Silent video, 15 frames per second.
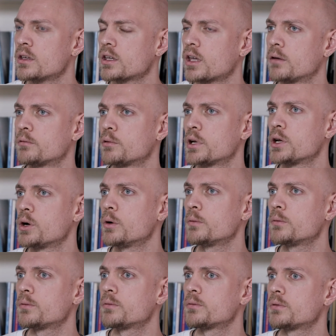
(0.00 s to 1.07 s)
covering
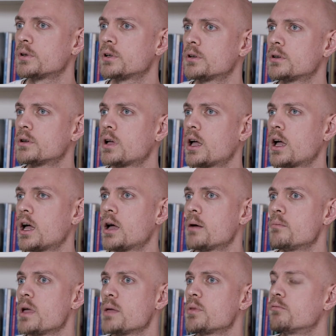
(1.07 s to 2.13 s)
off
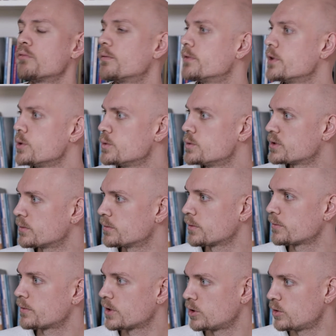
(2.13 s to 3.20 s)
maybe reviews of a
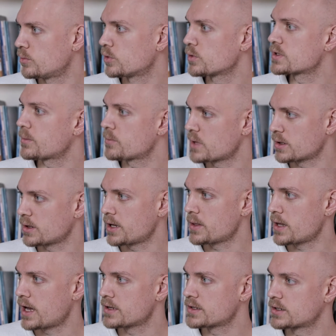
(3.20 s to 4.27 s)
film or something like
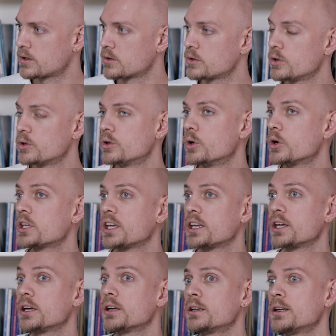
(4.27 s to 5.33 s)
that. Okay. So
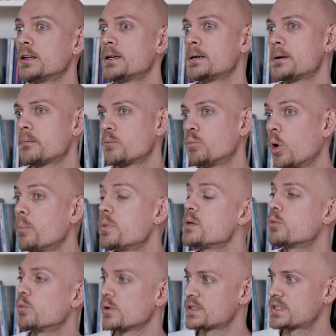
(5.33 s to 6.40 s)
looking at what
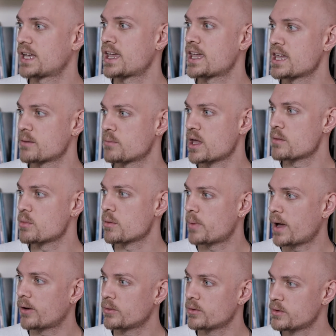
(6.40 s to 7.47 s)
people were saying maybe
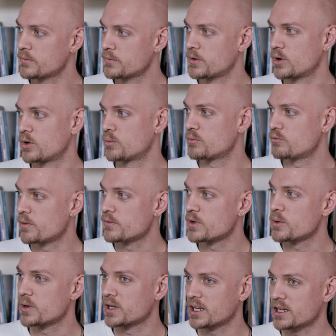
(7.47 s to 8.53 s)
about the film,
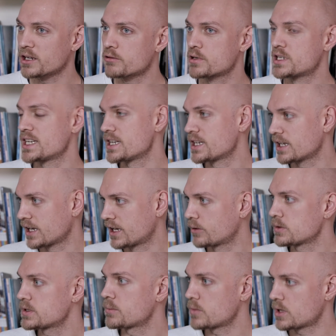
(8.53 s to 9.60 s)
reviewing it, critiquing it
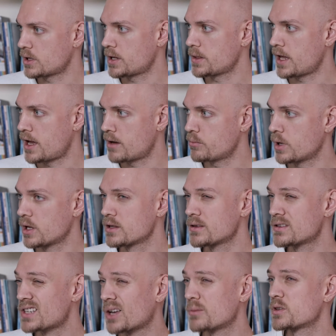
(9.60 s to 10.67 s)
or something like that. Okay. But
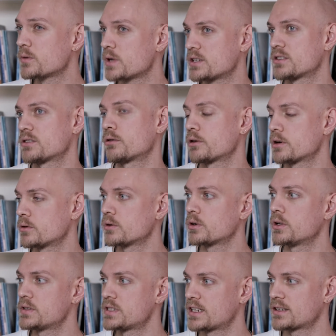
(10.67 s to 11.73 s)
in terms of historical
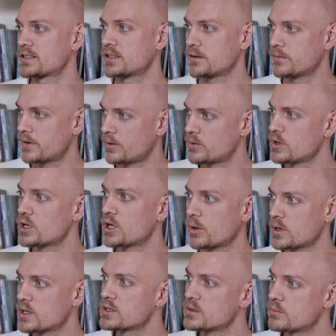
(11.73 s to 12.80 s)
context, I found that
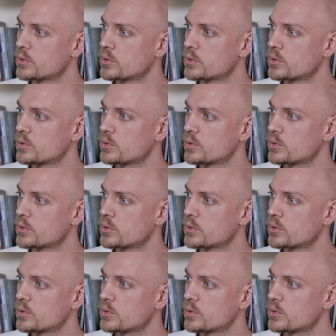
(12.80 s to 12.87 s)
going to